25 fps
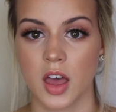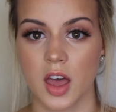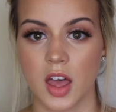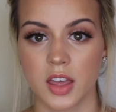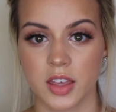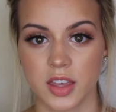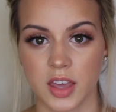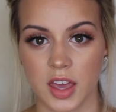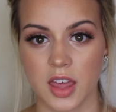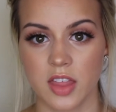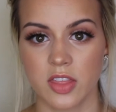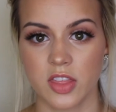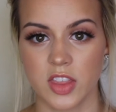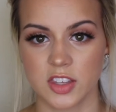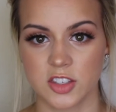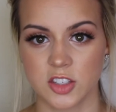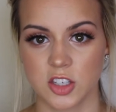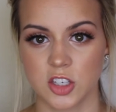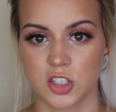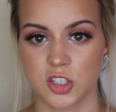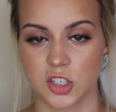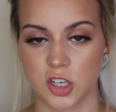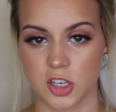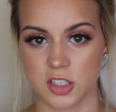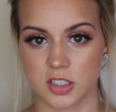Again, this
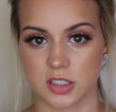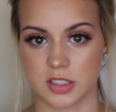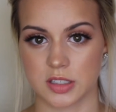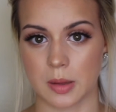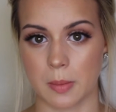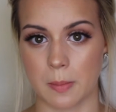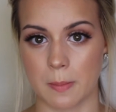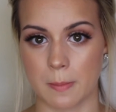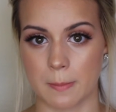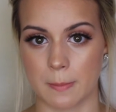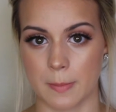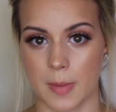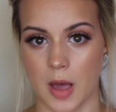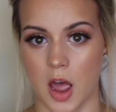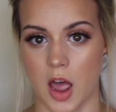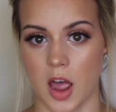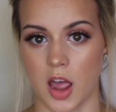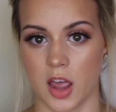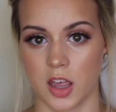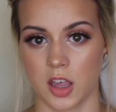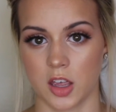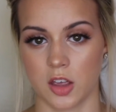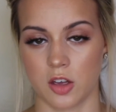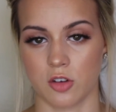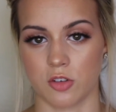is just
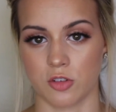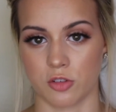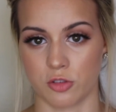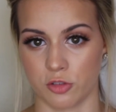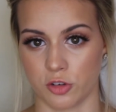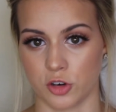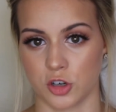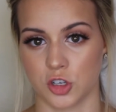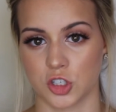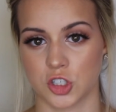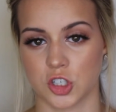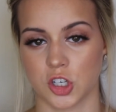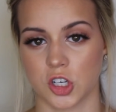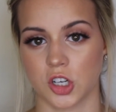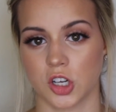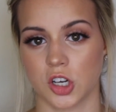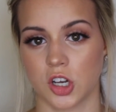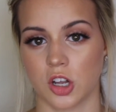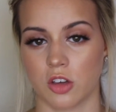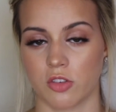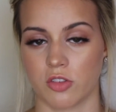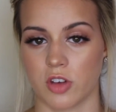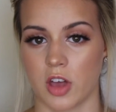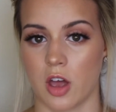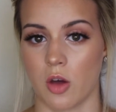my version
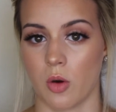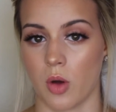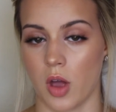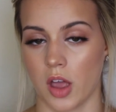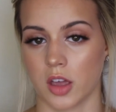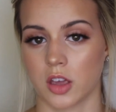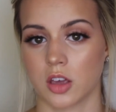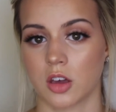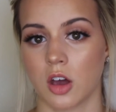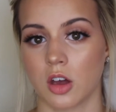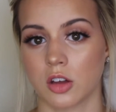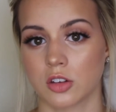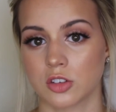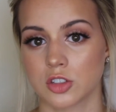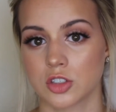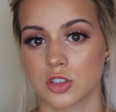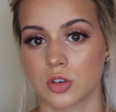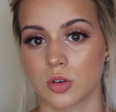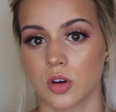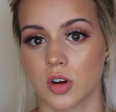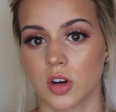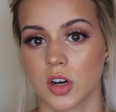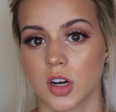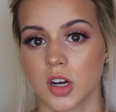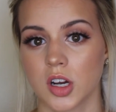of how I
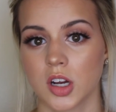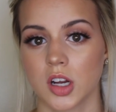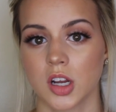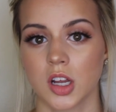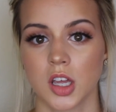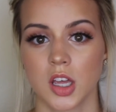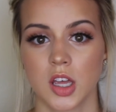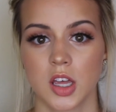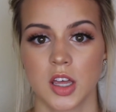contour.